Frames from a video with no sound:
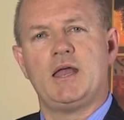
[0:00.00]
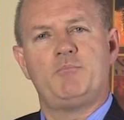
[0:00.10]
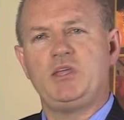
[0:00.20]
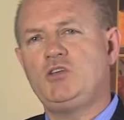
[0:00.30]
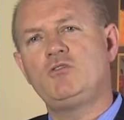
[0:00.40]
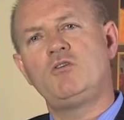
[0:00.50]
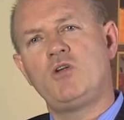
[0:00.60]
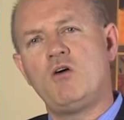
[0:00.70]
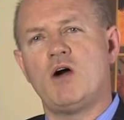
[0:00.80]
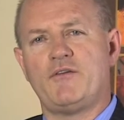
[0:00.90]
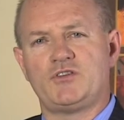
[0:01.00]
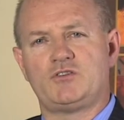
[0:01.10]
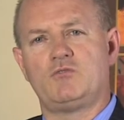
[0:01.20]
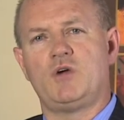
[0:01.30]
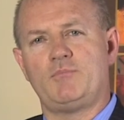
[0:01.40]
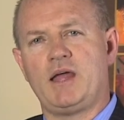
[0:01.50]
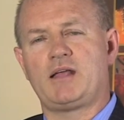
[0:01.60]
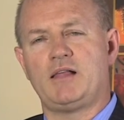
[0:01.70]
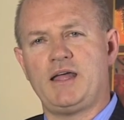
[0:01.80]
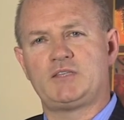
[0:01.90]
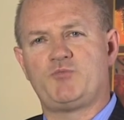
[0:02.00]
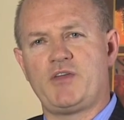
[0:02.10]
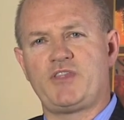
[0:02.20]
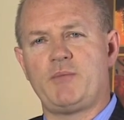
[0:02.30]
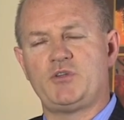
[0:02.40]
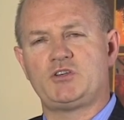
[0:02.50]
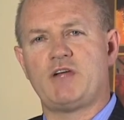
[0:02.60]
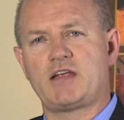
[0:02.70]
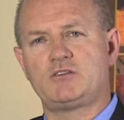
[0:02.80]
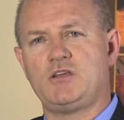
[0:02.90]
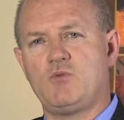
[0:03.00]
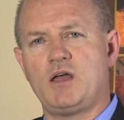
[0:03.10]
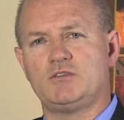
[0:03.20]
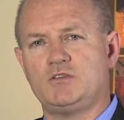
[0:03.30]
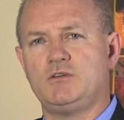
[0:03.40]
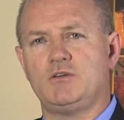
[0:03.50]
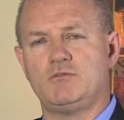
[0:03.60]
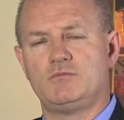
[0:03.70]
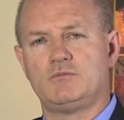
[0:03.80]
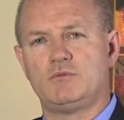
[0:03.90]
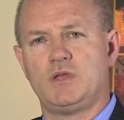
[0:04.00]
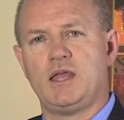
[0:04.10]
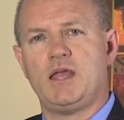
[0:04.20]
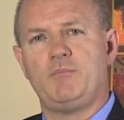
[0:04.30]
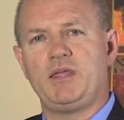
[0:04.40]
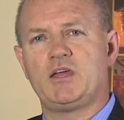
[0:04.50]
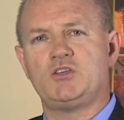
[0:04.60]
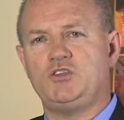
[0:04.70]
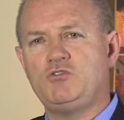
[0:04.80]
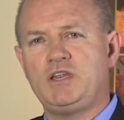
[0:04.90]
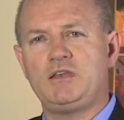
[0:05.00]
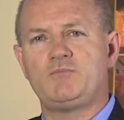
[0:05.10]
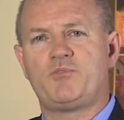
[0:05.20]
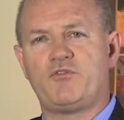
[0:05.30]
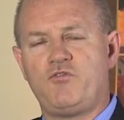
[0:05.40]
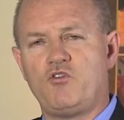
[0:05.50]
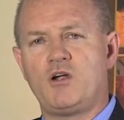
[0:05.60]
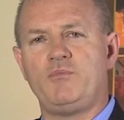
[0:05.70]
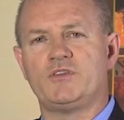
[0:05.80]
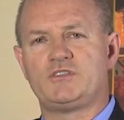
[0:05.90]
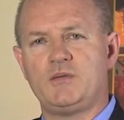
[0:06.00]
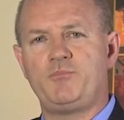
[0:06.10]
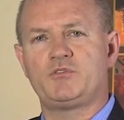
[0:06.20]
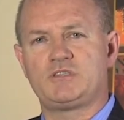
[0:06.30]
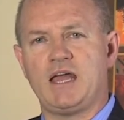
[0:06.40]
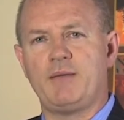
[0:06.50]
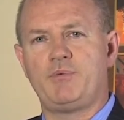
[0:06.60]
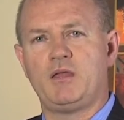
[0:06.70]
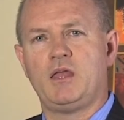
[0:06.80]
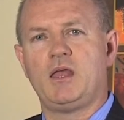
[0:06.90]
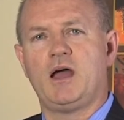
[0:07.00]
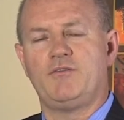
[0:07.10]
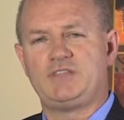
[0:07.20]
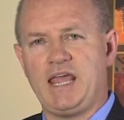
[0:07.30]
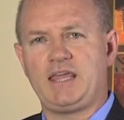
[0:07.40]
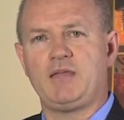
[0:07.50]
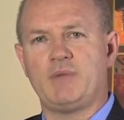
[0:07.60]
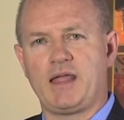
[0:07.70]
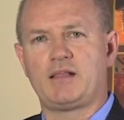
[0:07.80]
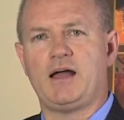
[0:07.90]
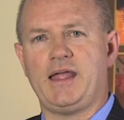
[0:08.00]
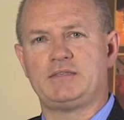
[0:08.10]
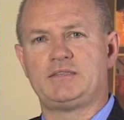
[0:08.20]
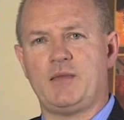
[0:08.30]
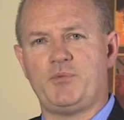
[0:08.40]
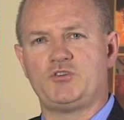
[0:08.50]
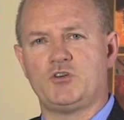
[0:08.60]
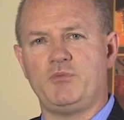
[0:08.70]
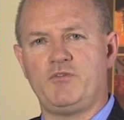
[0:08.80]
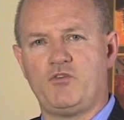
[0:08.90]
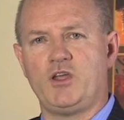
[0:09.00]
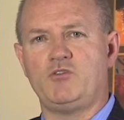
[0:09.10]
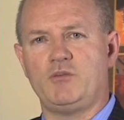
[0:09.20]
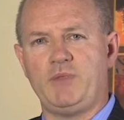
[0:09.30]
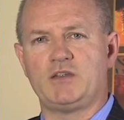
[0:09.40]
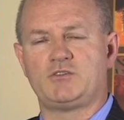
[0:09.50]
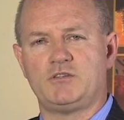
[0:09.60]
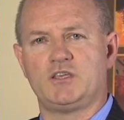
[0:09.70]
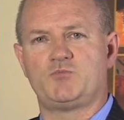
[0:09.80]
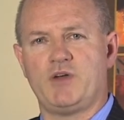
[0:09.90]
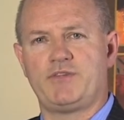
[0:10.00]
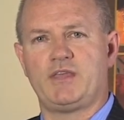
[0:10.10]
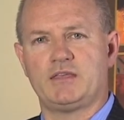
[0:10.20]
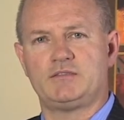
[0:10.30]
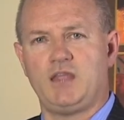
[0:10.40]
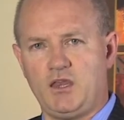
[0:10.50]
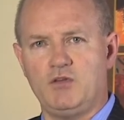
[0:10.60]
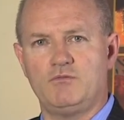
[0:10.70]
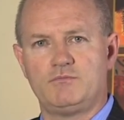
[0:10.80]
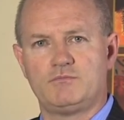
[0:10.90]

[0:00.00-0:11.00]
But you don't know, officer, what my client's breath temperature actually was, do you? Because you didn't perform the simple step of taking my client's temperature before you administered this breath test, did you?